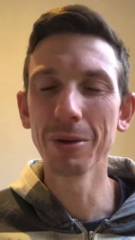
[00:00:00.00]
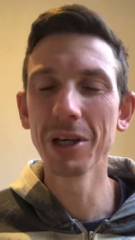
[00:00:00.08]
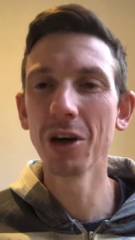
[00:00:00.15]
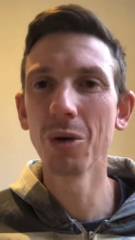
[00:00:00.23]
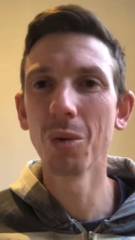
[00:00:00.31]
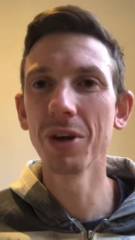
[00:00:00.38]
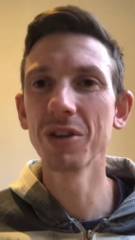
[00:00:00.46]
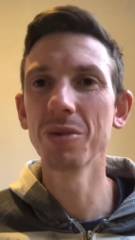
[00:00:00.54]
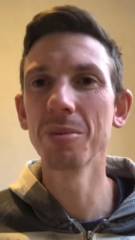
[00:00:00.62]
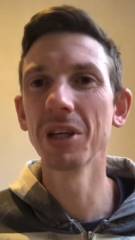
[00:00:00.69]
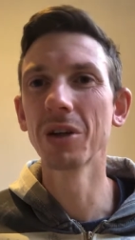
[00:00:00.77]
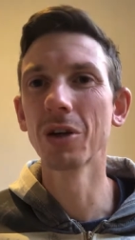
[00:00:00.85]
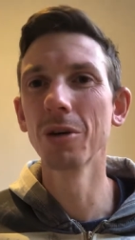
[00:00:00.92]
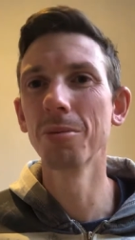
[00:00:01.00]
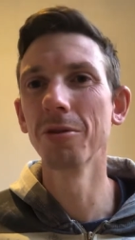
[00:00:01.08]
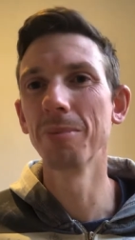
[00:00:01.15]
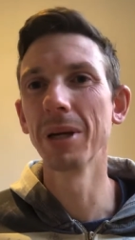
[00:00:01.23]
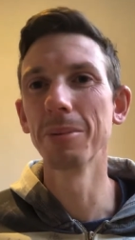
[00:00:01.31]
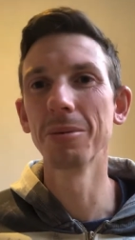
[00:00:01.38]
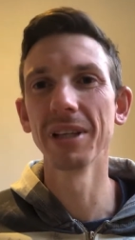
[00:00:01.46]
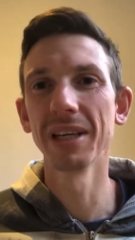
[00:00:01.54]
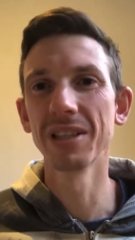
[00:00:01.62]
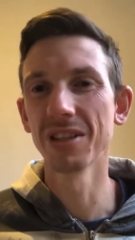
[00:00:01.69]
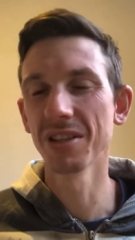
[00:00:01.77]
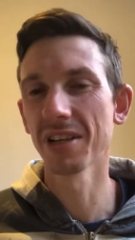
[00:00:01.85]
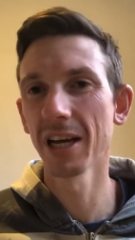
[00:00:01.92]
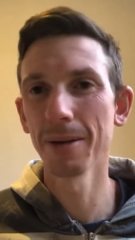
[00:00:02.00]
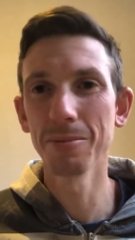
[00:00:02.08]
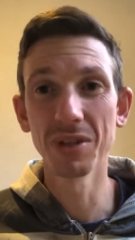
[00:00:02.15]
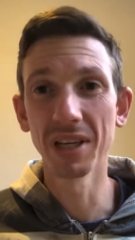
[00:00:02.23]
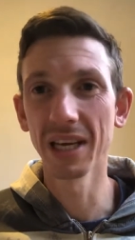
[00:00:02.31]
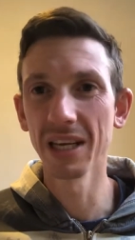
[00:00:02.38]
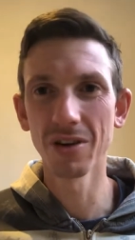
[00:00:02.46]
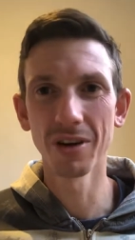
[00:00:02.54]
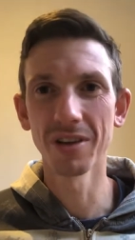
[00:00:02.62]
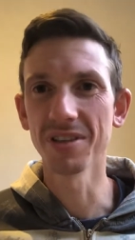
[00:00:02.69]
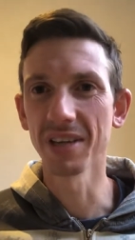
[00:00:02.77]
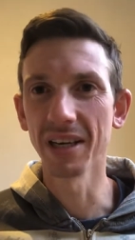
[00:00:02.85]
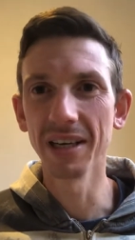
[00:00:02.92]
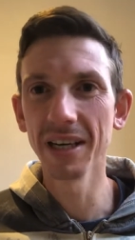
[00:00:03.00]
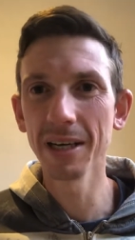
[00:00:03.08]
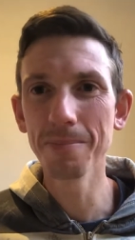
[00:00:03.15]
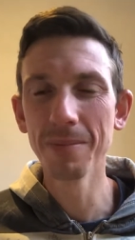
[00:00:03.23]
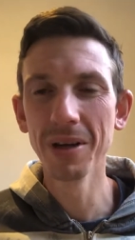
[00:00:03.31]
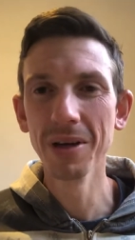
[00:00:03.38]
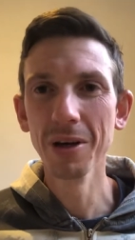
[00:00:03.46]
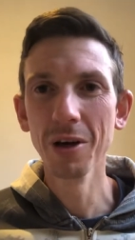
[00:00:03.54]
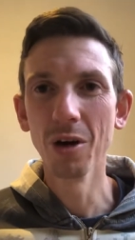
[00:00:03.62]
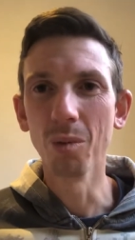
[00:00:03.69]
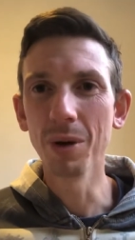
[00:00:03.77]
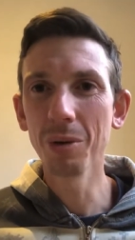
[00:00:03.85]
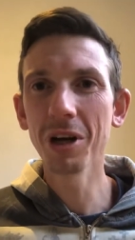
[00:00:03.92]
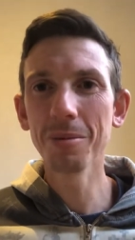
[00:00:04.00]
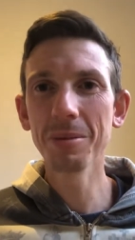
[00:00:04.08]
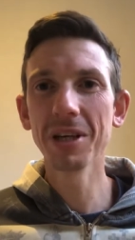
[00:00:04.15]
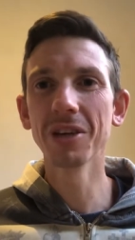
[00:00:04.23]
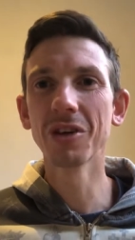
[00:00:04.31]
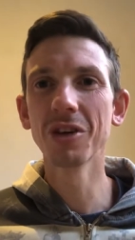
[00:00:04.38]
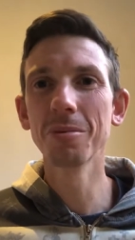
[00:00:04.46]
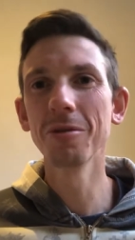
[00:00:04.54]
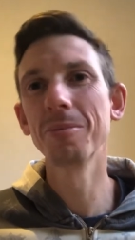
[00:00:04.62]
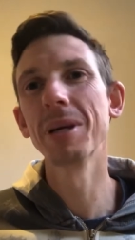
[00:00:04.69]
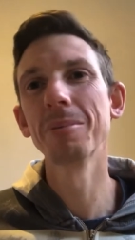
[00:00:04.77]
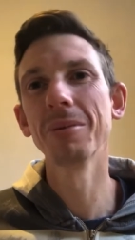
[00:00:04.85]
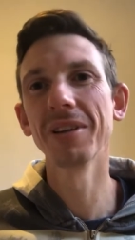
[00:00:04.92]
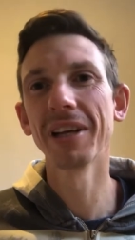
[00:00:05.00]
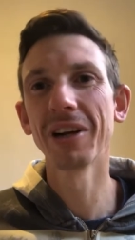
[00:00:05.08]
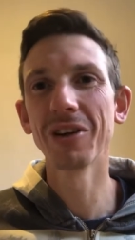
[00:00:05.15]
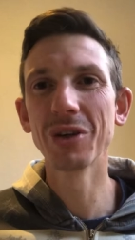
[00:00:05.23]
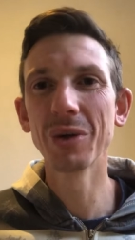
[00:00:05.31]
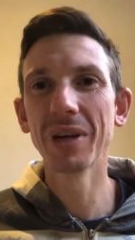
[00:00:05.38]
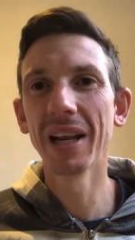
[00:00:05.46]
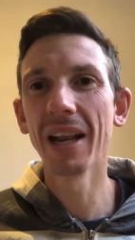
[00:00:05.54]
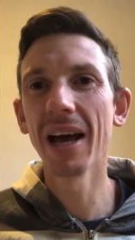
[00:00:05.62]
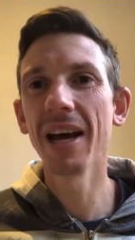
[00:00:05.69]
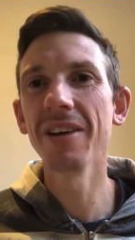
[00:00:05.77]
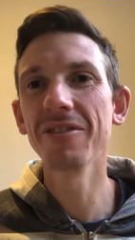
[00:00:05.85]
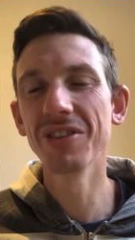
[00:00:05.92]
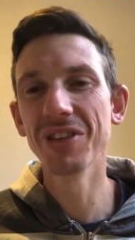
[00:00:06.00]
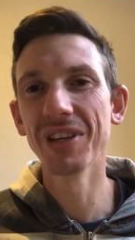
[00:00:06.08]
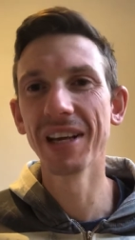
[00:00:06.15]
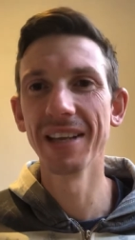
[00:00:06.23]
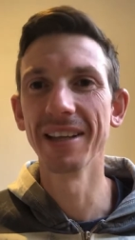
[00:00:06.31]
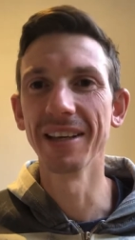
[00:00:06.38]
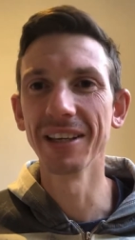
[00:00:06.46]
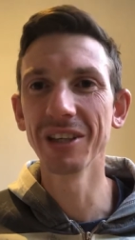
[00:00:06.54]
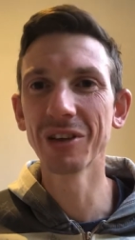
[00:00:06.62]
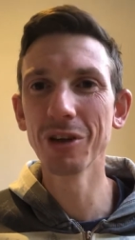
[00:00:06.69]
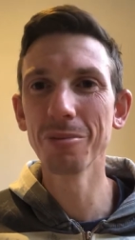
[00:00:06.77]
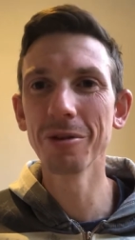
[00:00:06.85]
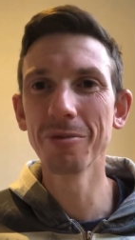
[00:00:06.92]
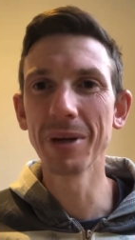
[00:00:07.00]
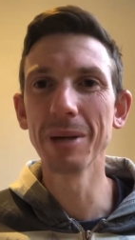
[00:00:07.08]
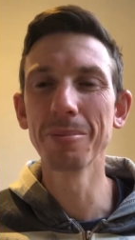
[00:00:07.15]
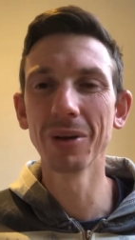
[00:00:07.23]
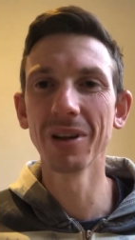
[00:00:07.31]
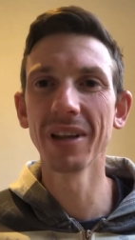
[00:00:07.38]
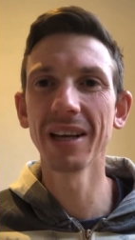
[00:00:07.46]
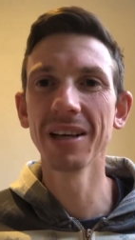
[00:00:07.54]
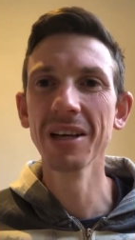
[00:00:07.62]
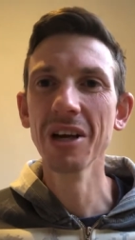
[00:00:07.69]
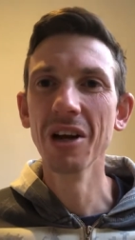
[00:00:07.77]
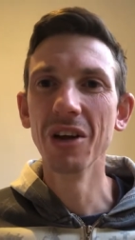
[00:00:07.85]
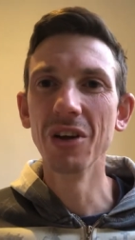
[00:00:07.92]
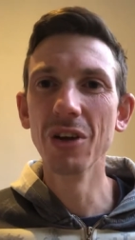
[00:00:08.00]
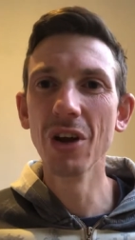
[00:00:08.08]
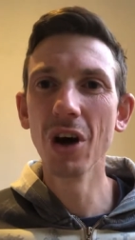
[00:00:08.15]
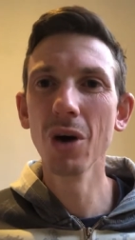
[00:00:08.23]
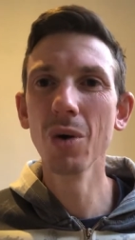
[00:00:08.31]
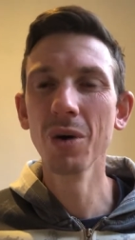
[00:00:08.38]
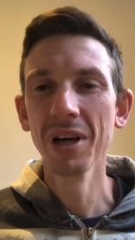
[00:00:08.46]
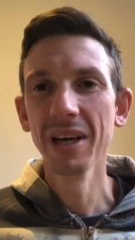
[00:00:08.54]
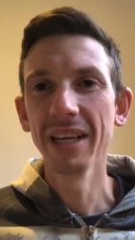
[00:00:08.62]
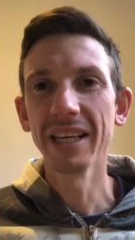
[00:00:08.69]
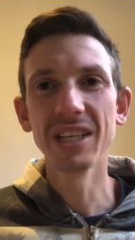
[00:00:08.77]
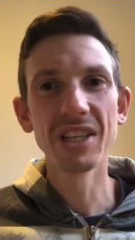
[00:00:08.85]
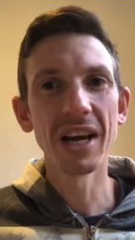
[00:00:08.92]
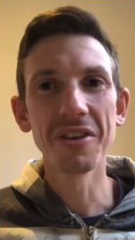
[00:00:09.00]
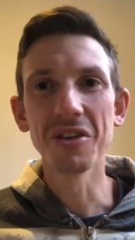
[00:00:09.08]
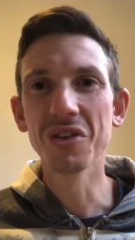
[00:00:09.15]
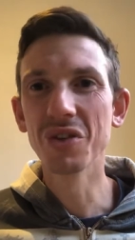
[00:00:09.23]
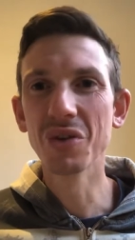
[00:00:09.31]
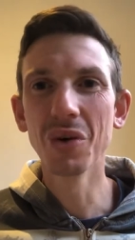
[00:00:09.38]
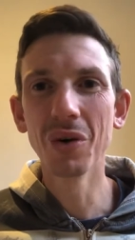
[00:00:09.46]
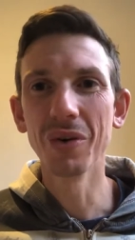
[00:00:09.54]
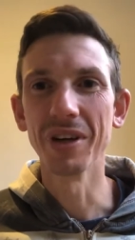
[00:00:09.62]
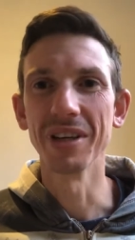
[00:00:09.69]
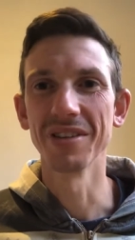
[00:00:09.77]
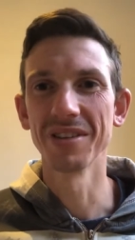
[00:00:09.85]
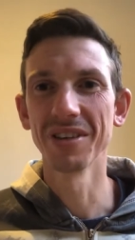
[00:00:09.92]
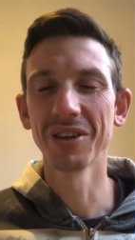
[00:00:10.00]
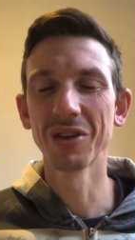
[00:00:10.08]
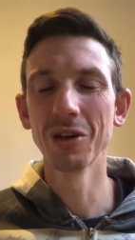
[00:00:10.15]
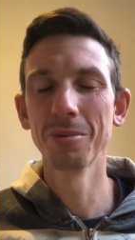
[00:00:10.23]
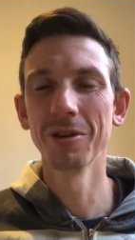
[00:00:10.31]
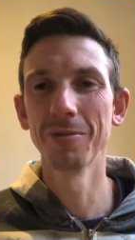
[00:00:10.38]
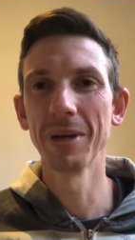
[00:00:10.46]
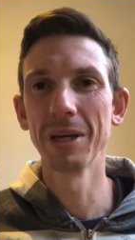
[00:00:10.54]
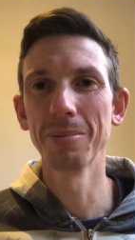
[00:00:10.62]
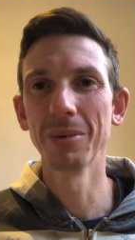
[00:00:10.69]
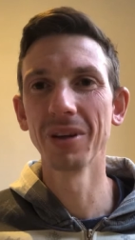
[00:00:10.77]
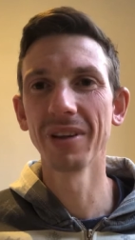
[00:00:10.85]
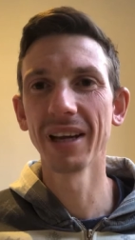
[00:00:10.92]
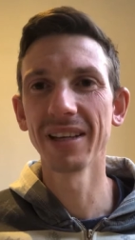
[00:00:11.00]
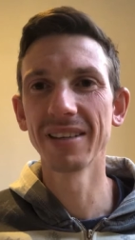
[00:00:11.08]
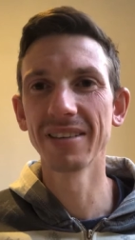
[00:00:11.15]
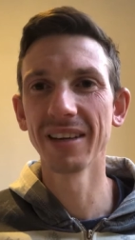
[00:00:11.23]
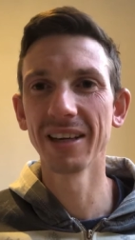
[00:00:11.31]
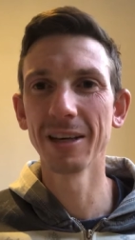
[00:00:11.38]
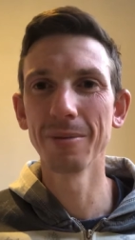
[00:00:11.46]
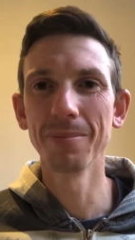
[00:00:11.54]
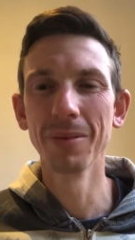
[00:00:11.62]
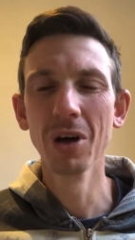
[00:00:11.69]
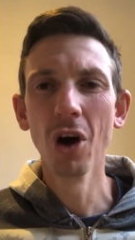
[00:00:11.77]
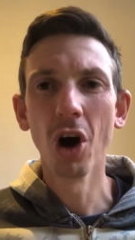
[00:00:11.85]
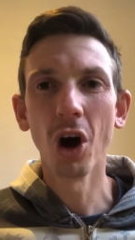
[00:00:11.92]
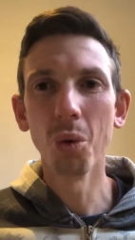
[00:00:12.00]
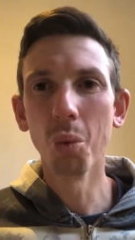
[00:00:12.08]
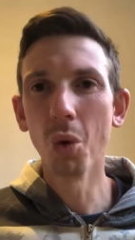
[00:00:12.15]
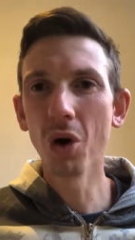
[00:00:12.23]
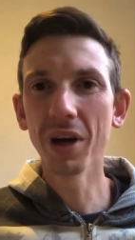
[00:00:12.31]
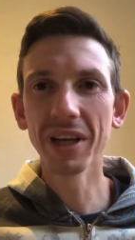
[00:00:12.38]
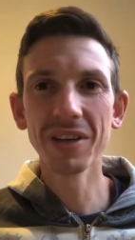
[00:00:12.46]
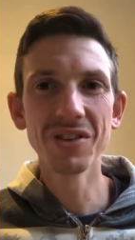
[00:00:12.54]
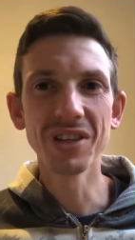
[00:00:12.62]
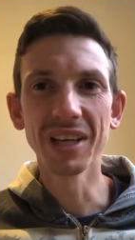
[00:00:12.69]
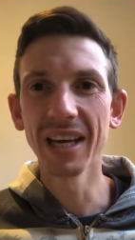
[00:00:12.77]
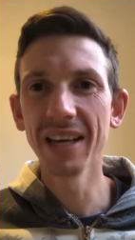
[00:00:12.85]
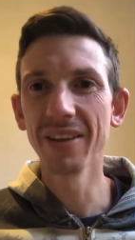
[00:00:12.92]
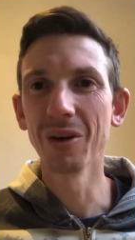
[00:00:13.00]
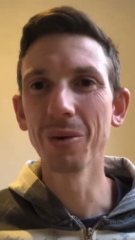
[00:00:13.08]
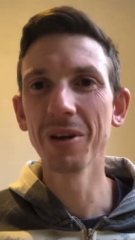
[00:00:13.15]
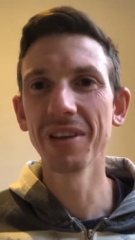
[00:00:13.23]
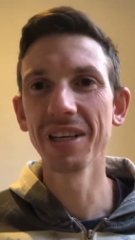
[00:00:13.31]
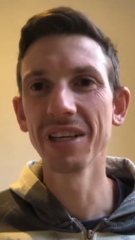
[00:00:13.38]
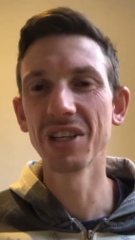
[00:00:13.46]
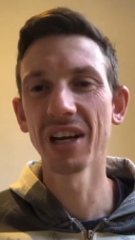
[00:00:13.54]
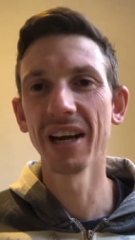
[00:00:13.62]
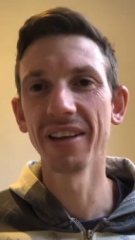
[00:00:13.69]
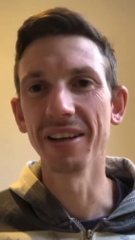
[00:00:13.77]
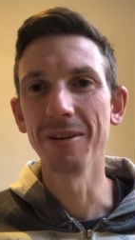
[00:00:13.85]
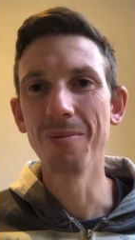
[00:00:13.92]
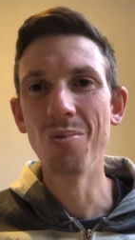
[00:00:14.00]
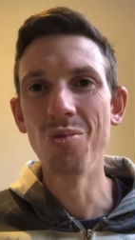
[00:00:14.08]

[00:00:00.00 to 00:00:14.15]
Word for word: we don't want to be a group of people that just comes together on a Sunday. We want to be a group of people that are doing life together, a group of people that know each other's stories, a group of people that um, are walking together with each other.